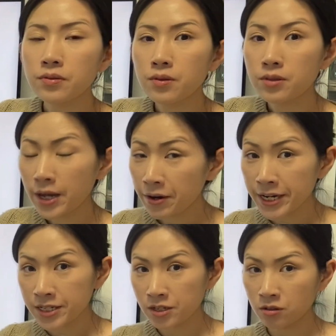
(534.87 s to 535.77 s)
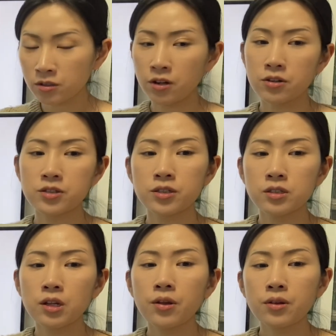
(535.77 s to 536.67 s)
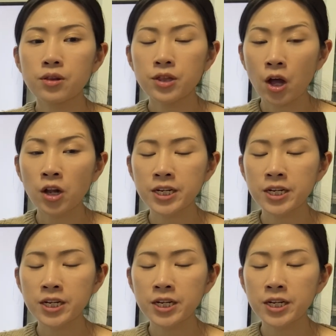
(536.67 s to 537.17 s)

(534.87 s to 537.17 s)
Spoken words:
There is a clause. The